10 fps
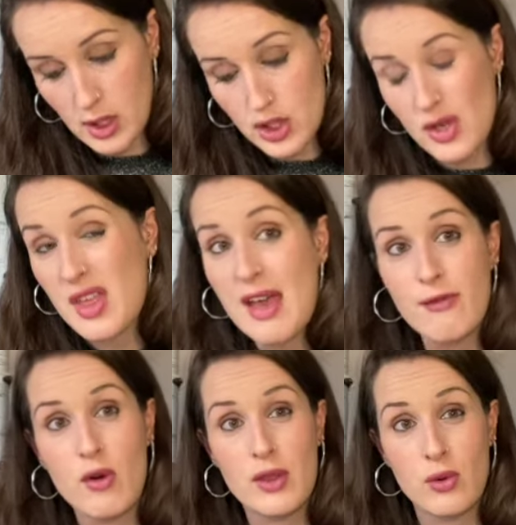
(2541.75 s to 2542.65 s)
So
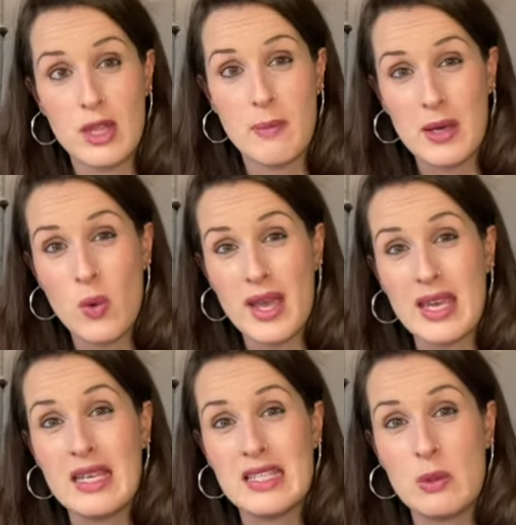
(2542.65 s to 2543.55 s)
therefore I thought they'd be quite
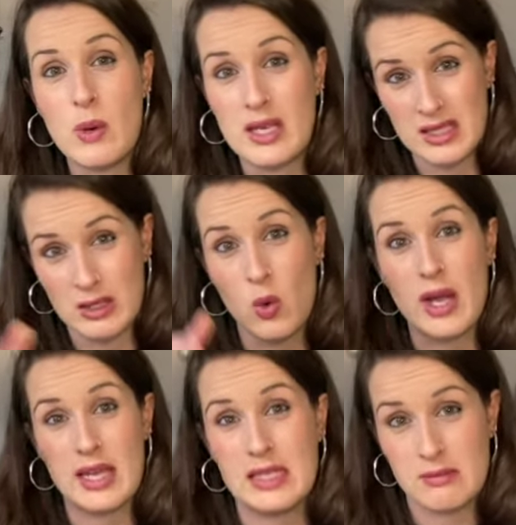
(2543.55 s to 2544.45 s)
easy wins and
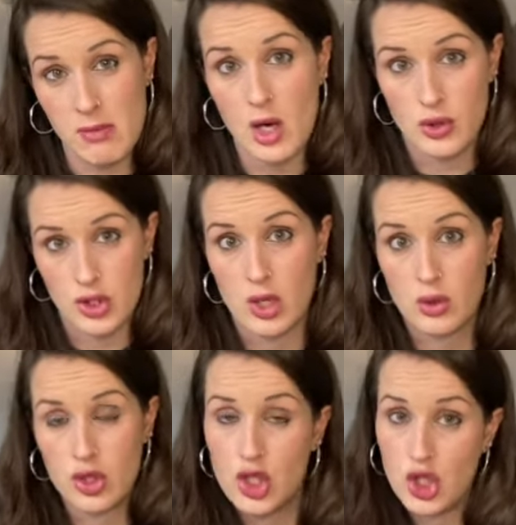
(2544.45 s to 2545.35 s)
quite easy
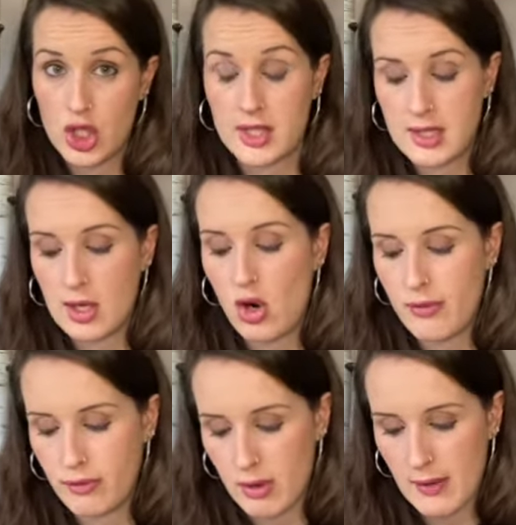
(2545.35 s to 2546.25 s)
milestones to just tick off
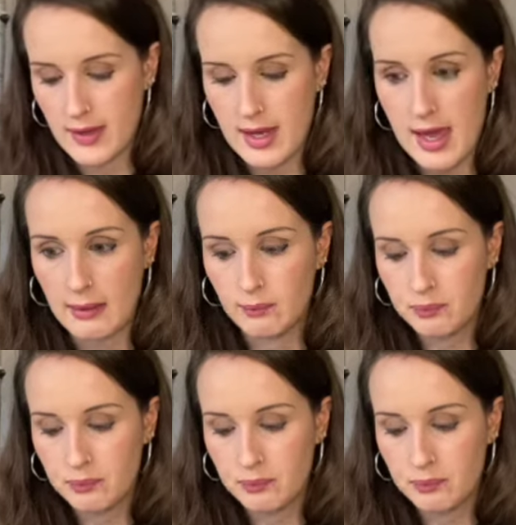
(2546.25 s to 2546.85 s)
throughout the year.